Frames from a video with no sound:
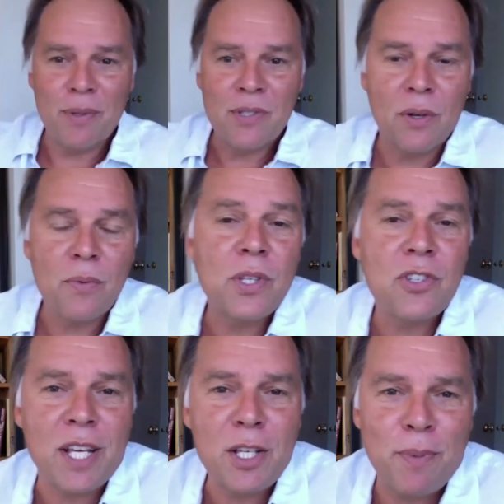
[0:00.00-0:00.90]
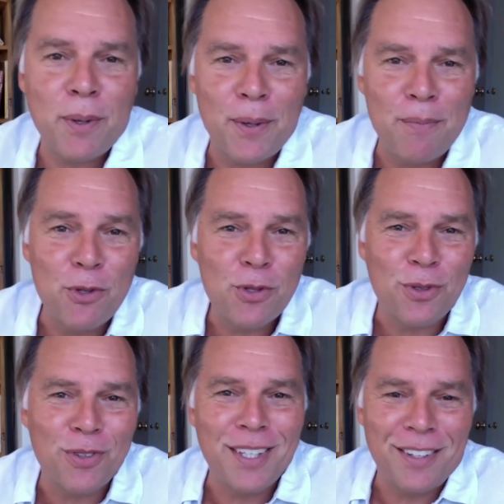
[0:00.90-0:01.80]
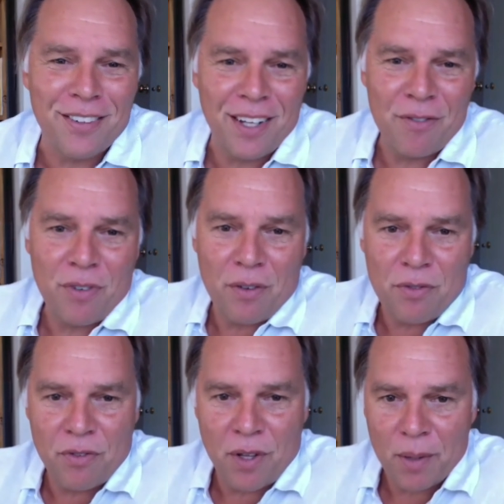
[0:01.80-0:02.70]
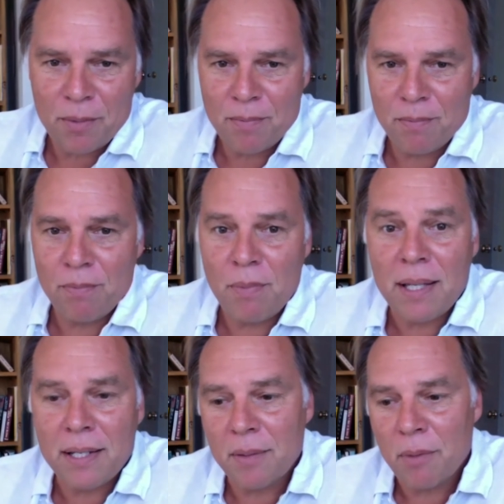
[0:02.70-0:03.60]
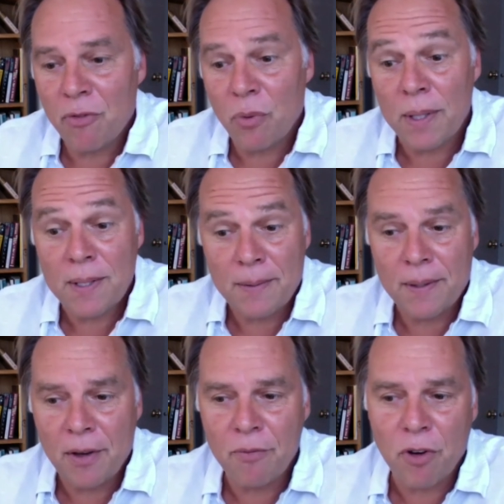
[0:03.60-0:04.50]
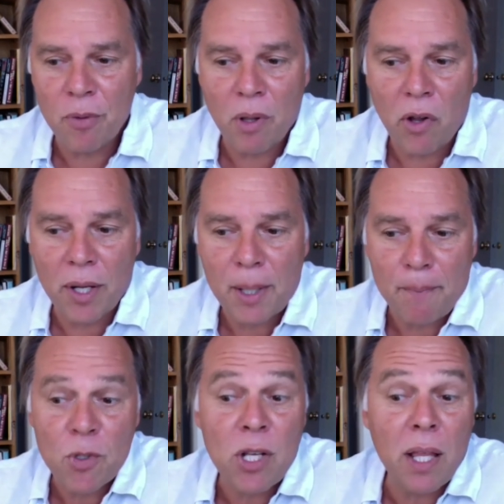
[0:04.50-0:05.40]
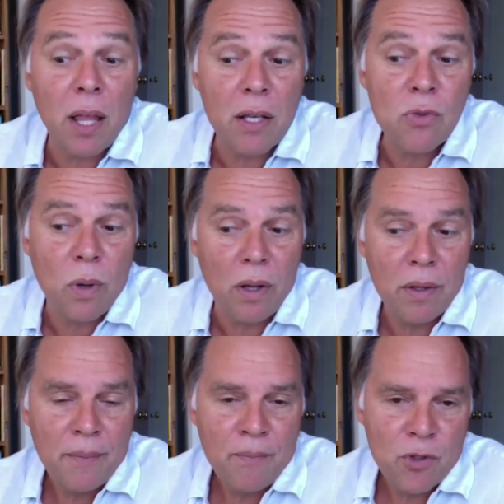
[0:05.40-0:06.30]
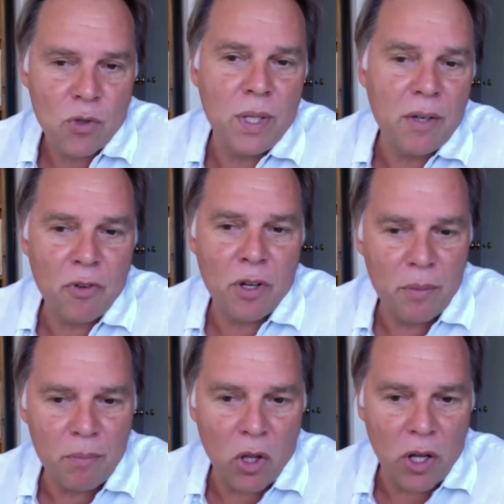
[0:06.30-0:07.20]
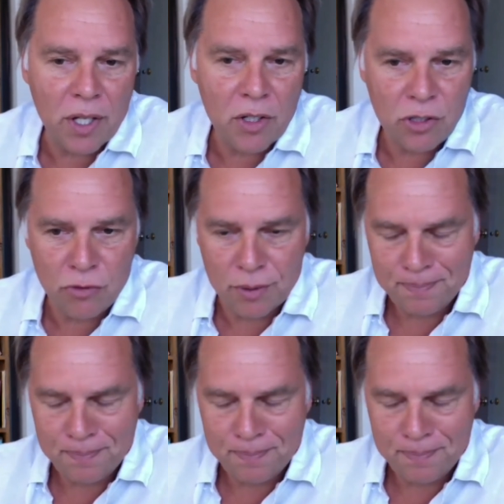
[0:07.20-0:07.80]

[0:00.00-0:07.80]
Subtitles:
so with Shakespeare and musical theater, I've developed melody in my voice, and now I'm very melodic. Michelle as well. So we have very melodic children.